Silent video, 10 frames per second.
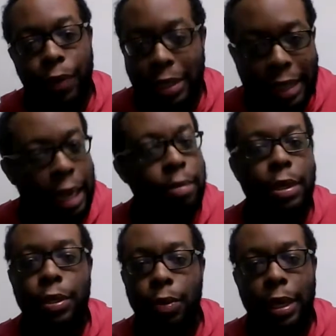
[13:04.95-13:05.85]
the same
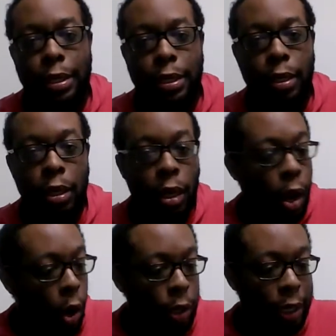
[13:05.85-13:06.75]
situation.
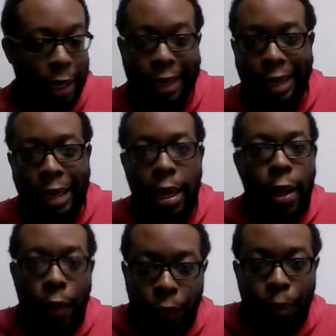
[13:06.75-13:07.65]

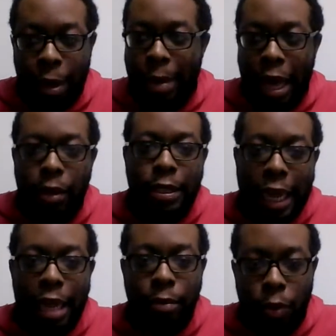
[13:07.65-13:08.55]
Remember how
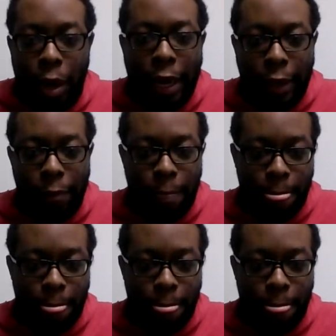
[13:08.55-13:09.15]
James White?